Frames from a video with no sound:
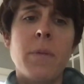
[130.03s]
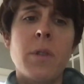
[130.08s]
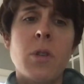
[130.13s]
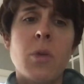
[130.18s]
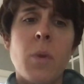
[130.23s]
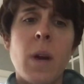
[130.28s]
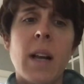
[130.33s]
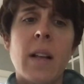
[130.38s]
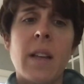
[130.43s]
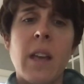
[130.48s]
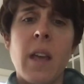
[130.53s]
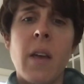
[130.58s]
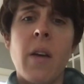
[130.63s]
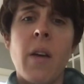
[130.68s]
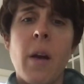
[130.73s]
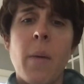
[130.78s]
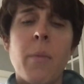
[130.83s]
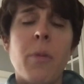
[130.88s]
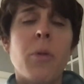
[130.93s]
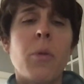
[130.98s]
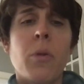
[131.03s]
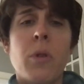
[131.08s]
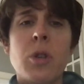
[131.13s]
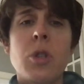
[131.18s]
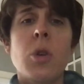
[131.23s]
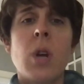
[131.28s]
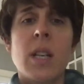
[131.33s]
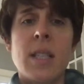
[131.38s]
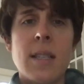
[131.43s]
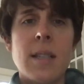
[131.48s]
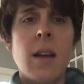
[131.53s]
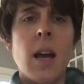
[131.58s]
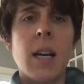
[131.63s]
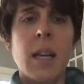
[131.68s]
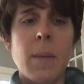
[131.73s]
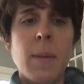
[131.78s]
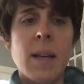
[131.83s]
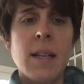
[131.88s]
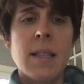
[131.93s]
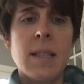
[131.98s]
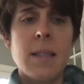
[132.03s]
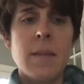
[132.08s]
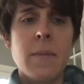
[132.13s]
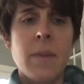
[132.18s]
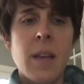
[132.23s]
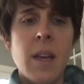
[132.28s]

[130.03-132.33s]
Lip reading: directly through the trust documents.